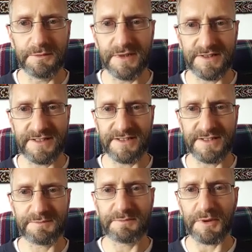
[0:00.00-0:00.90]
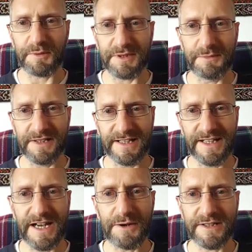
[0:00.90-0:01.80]
I think she's probably a
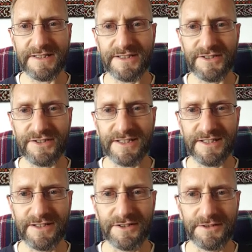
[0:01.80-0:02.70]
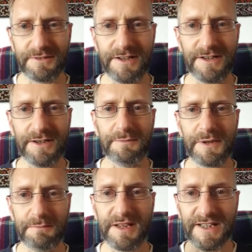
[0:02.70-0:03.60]
billionaire-ess, isn't she?
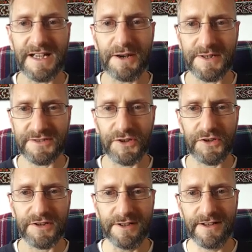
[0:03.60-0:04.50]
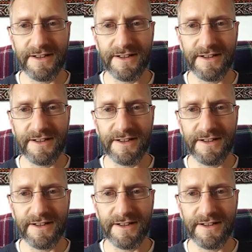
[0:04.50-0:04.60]
A billionaire-ess author.